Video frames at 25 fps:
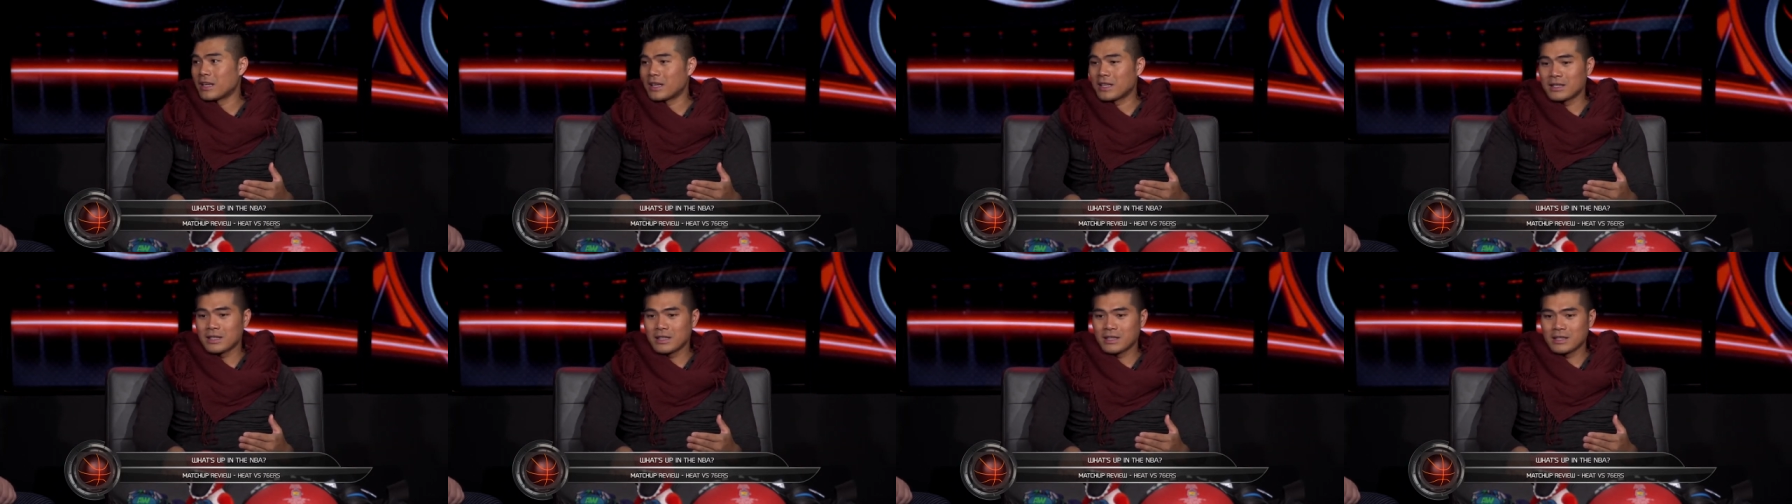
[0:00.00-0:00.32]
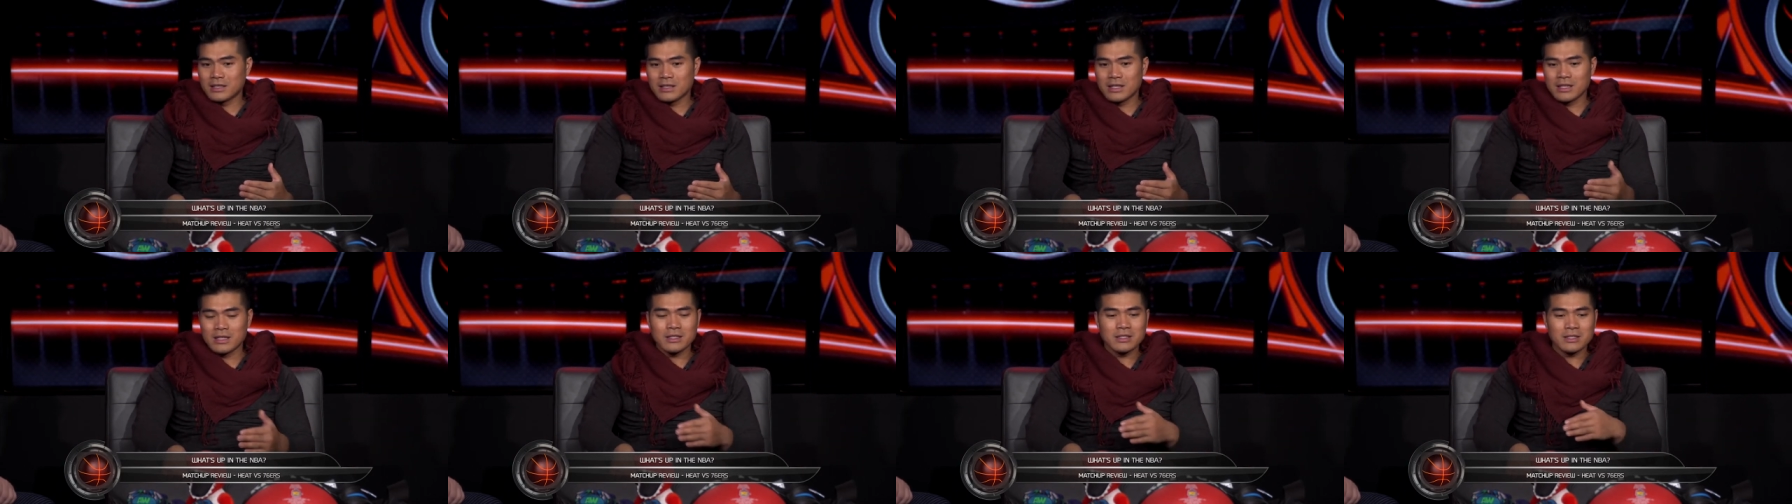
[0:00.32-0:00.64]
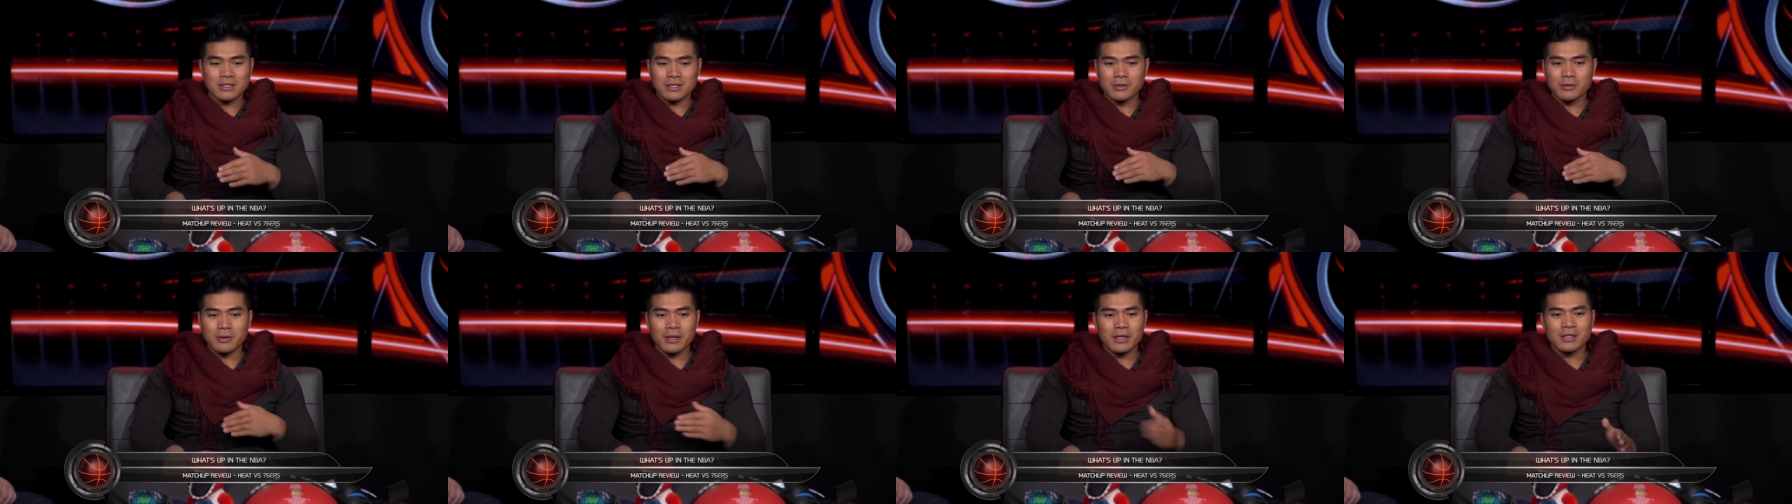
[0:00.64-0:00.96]
Yeah. And it,
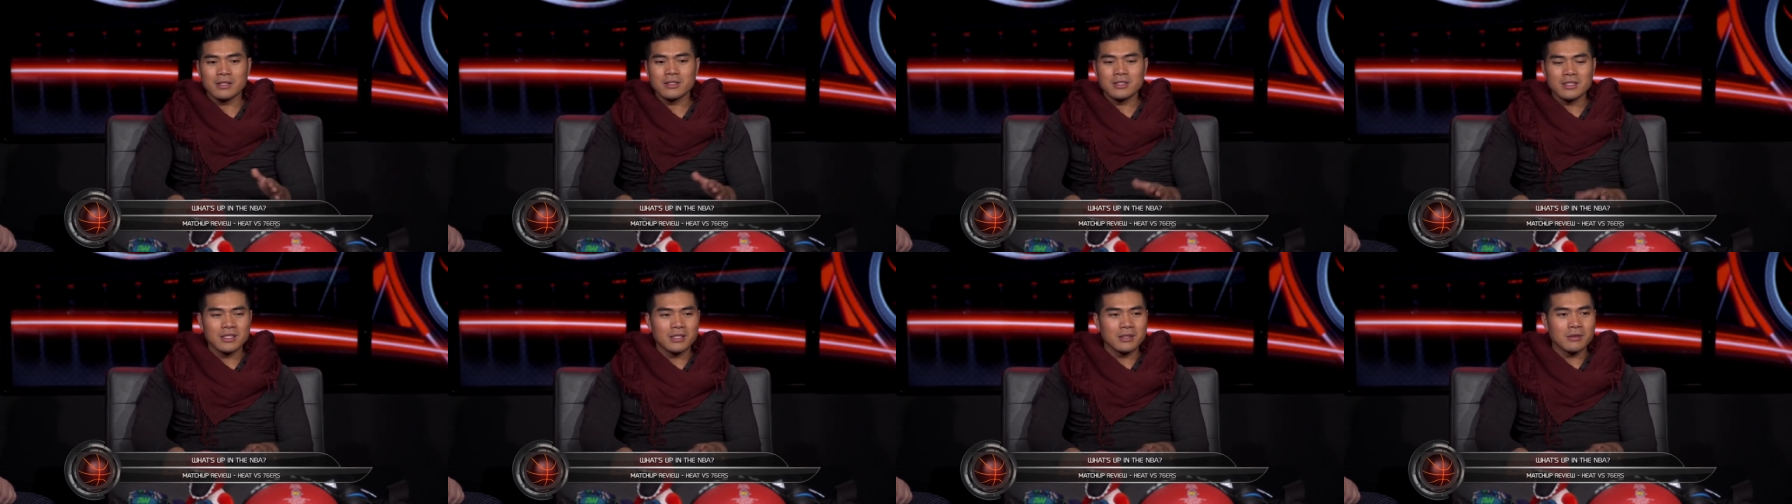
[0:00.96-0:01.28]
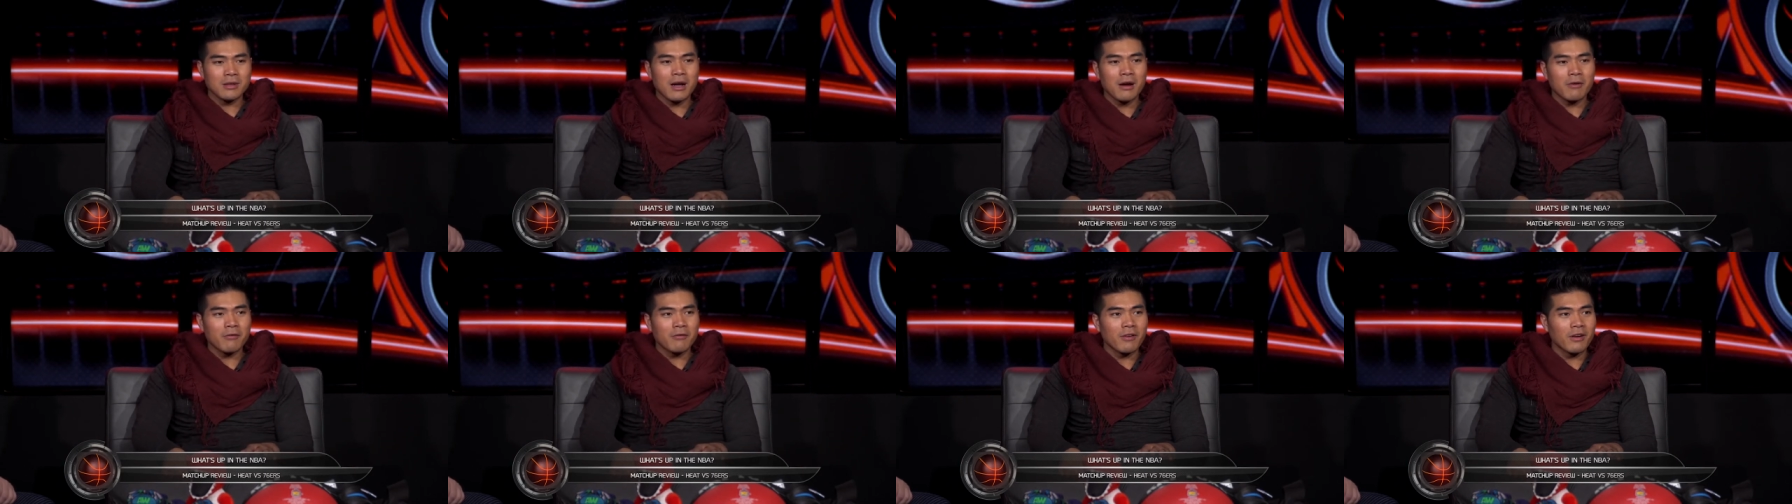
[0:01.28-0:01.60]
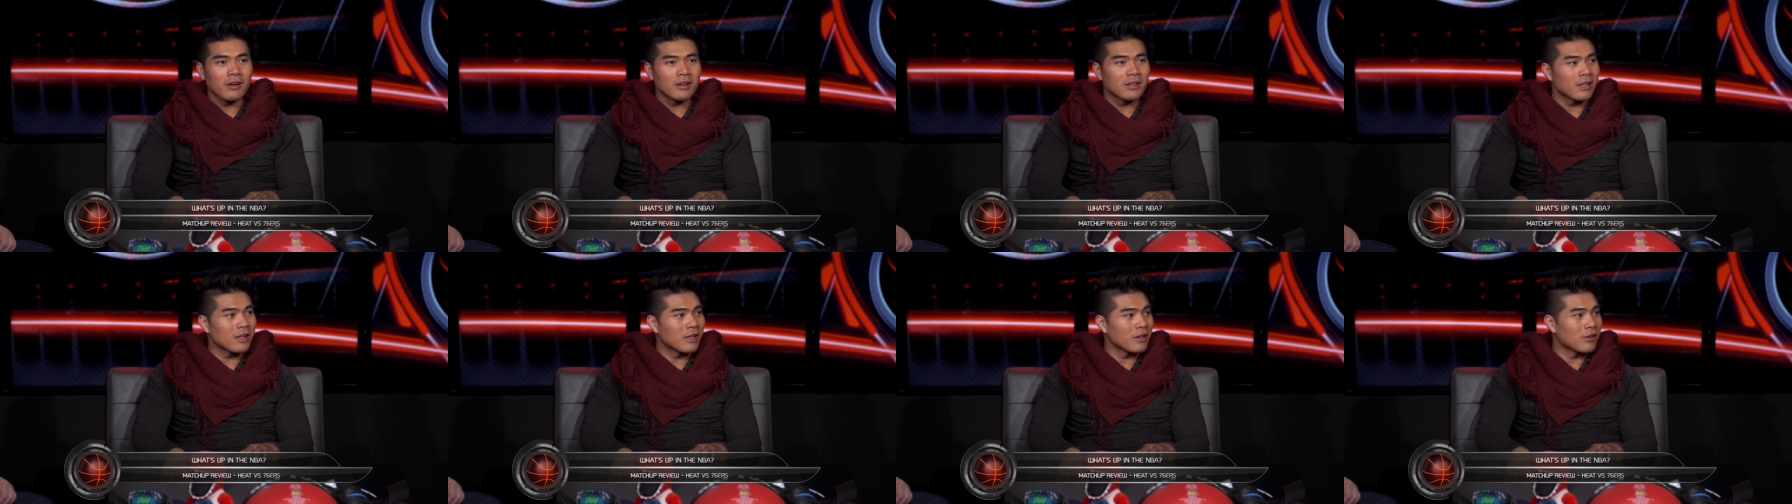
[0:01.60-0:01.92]
it's great to see how
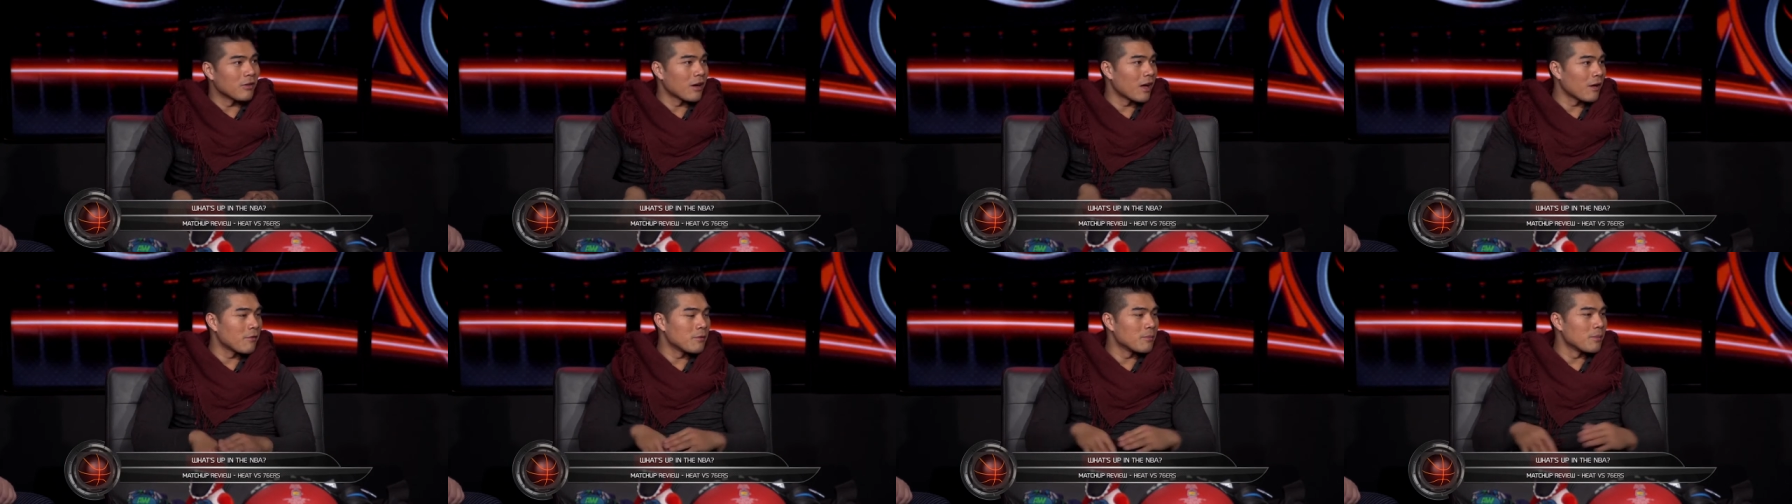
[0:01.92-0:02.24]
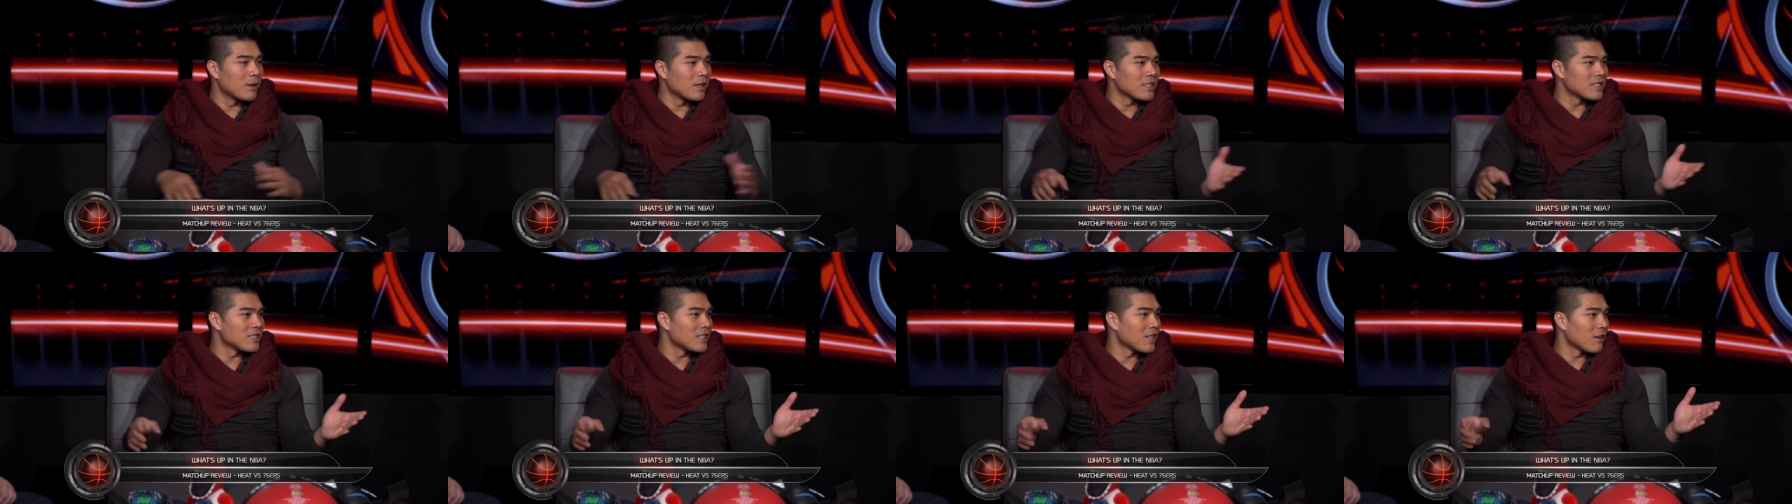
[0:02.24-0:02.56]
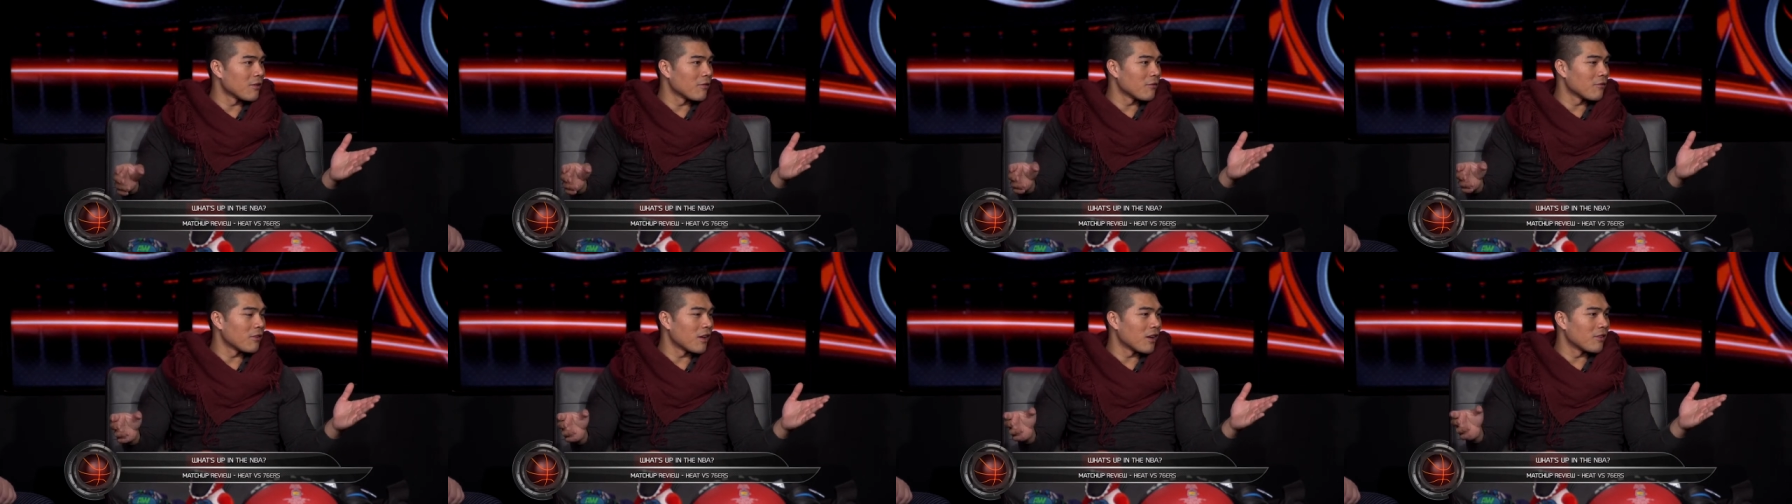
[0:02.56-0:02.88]
far they can go. Everybody's
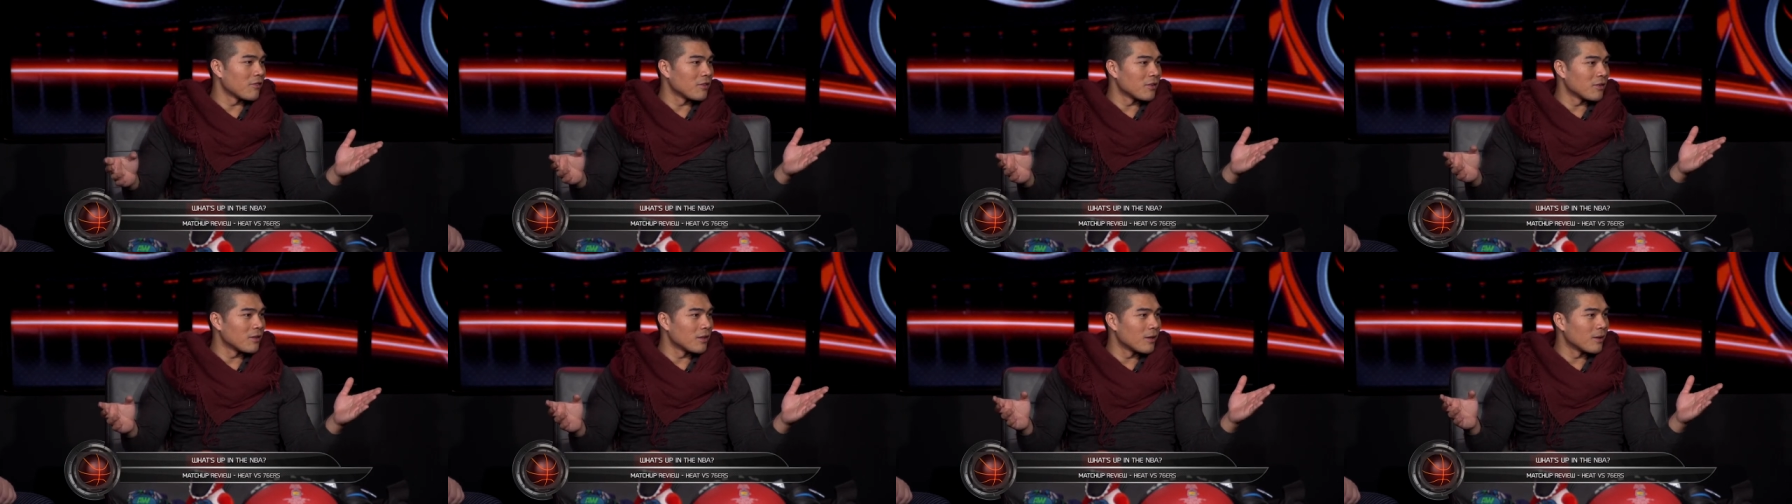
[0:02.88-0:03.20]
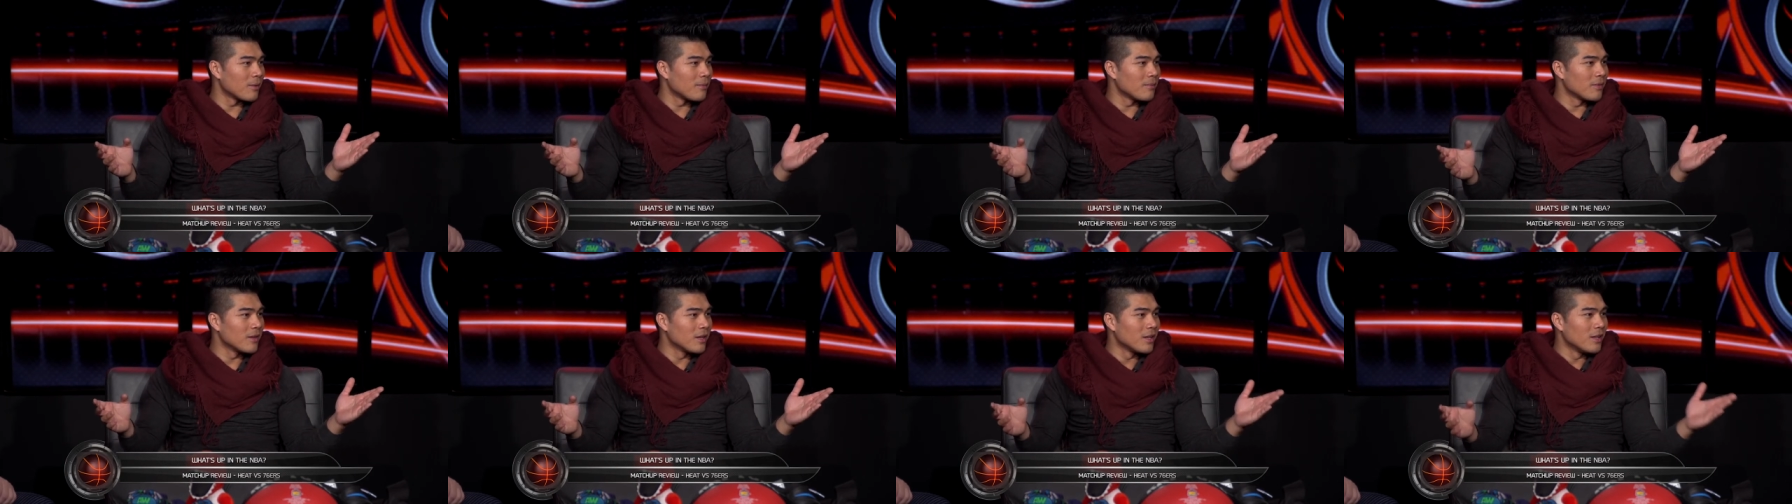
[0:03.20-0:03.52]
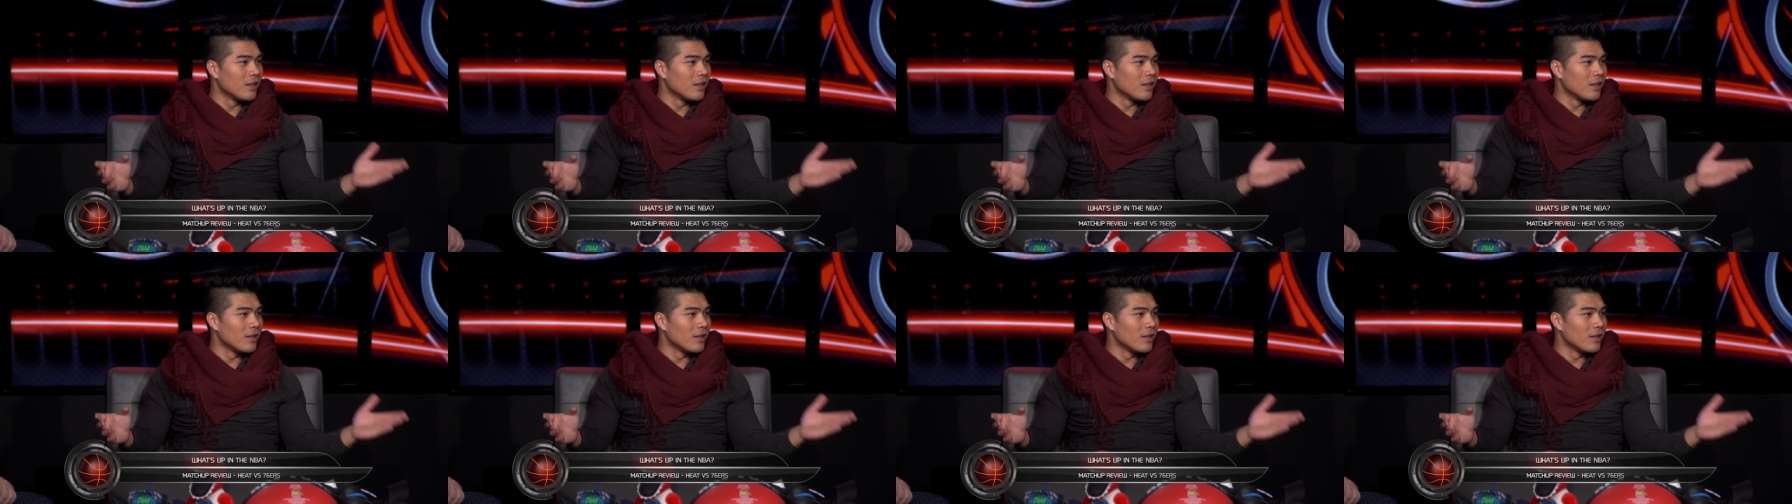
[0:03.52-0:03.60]
now in favor of them.